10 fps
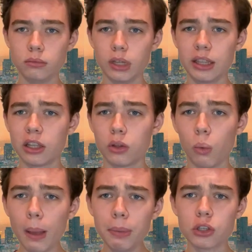And then the
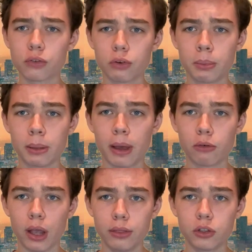weapons for Big Ben
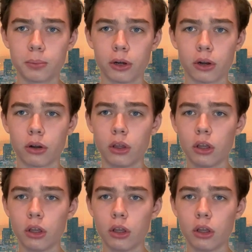Roethlisberger.